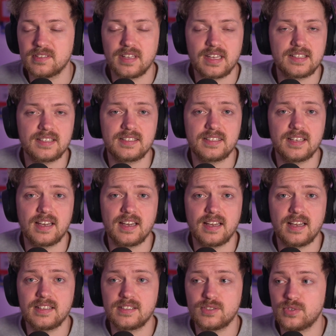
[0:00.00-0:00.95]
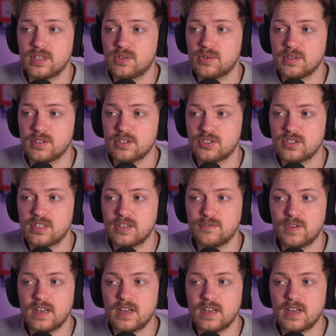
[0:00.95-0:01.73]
It's a really cool initiative.